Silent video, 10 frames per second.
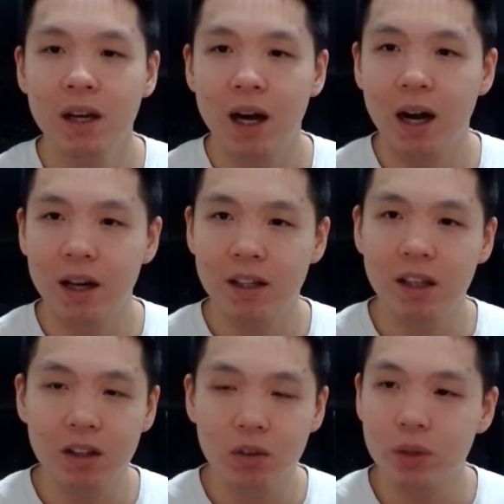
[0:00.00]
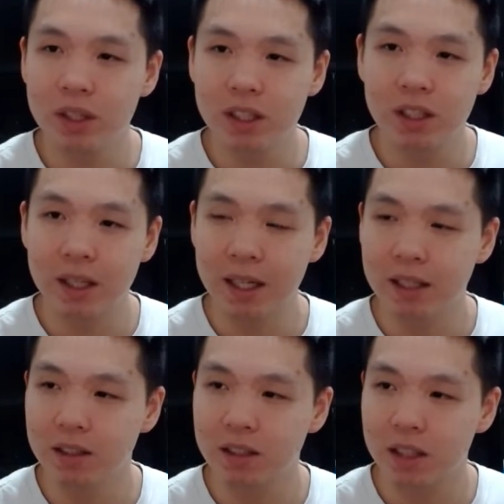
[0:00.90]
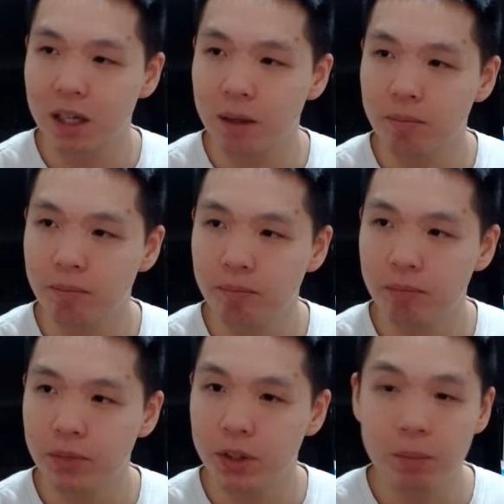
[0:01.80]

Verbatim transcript: Uh, the other reason is um, you